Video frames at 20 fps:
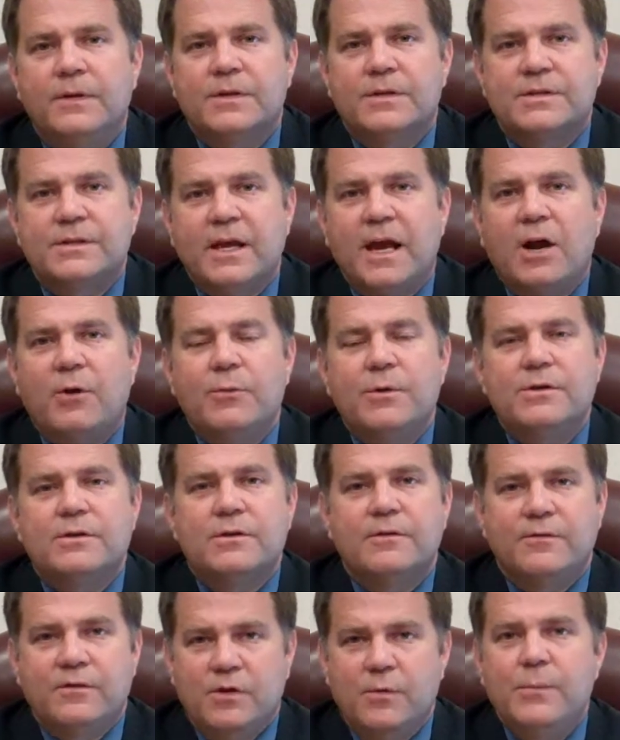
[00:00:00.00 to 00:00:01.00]

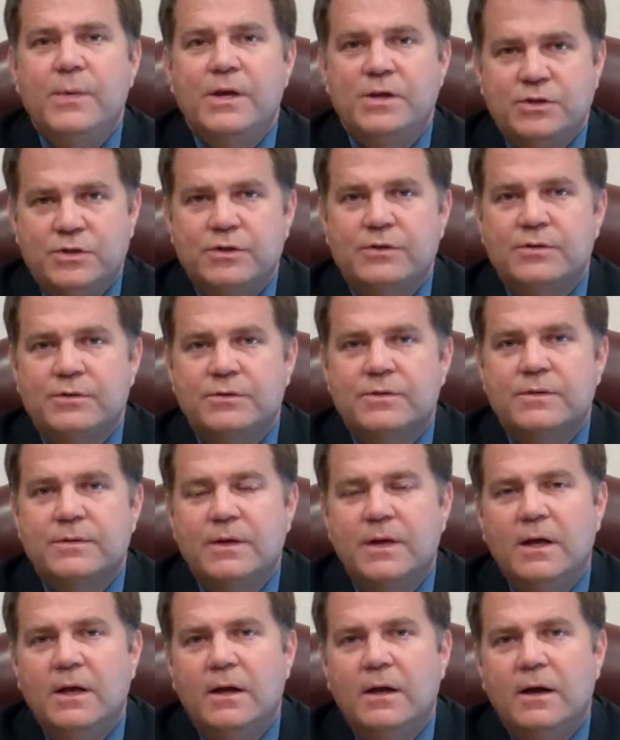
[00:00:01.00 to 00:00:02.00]
salaries of commissioners.
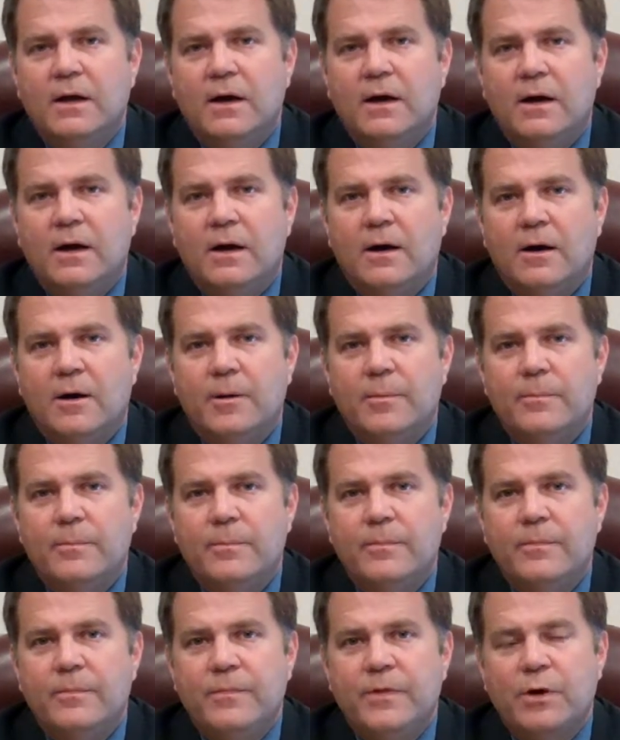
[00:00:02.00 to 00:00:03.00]

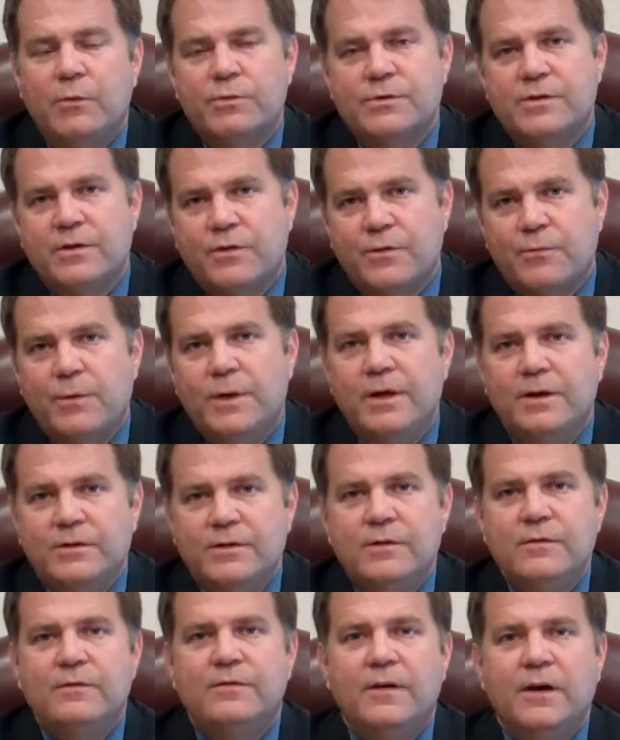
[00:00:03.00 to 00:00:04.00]
There was a
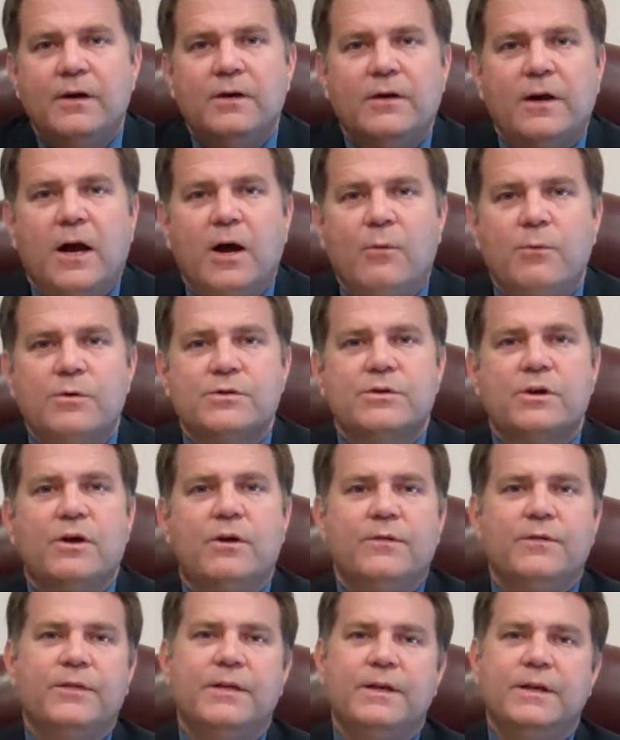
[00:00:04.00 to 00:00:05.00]
3-2 vote. I was
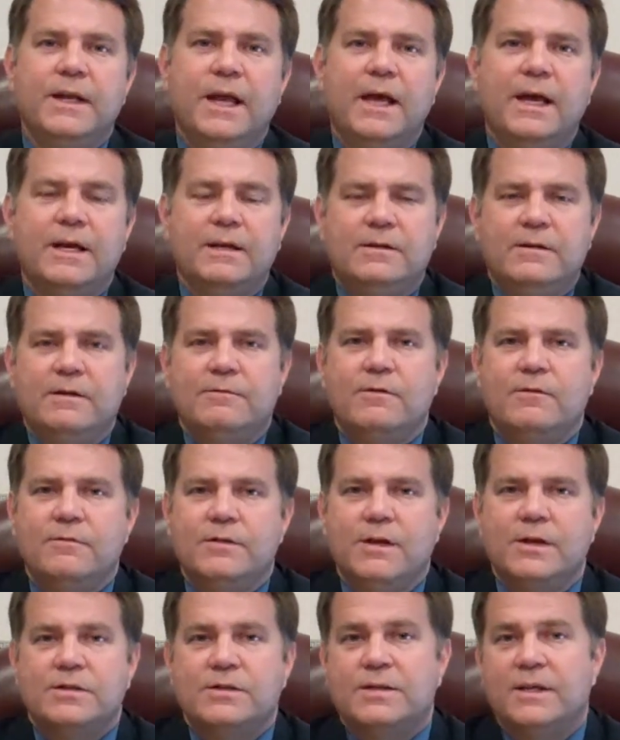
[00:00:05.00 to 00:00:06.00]
on the negative of
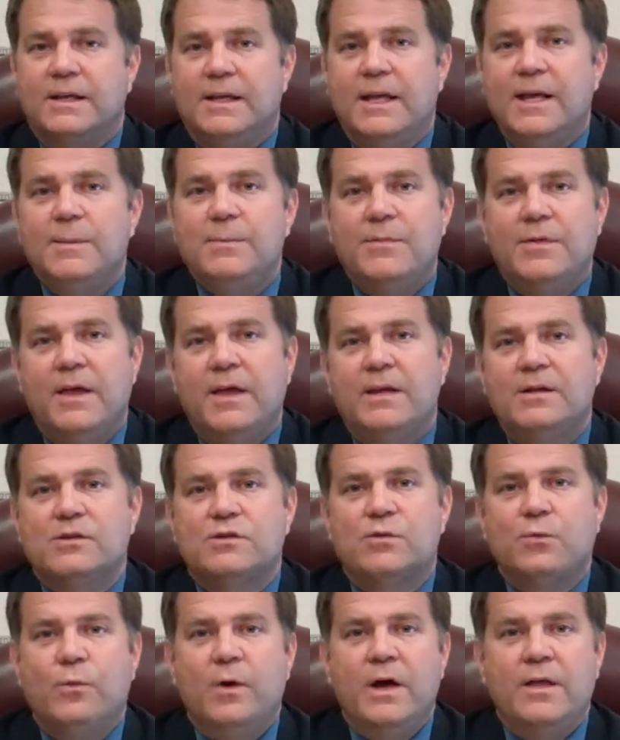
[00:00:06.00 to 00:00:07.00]
this to keep
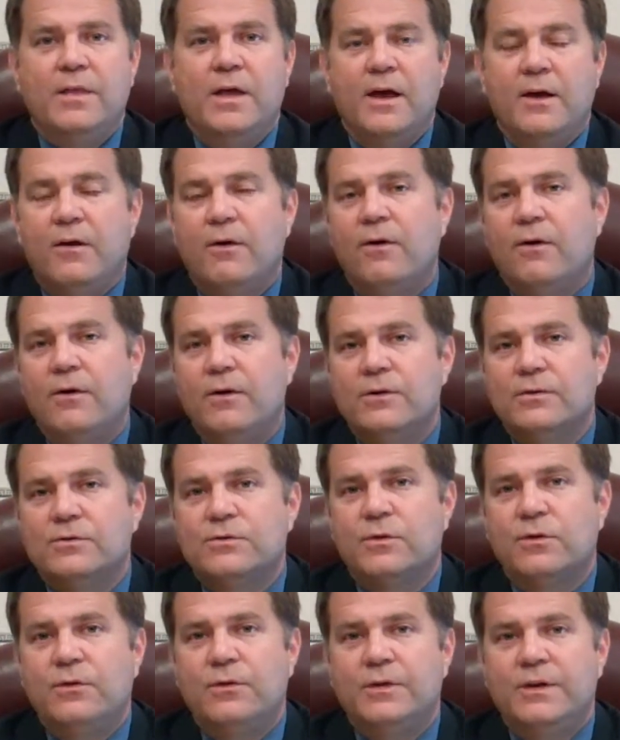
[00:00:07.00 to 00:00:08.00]
things the way they are
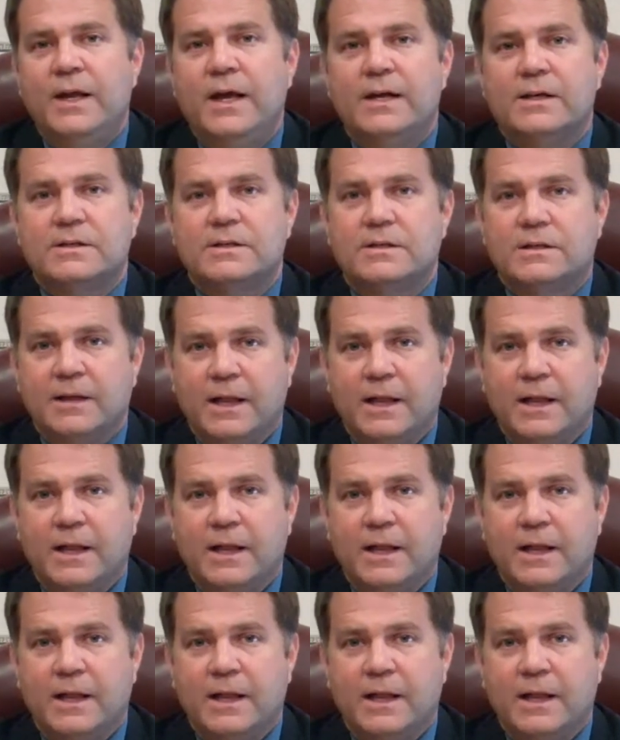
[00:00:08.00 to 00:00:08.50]
until the next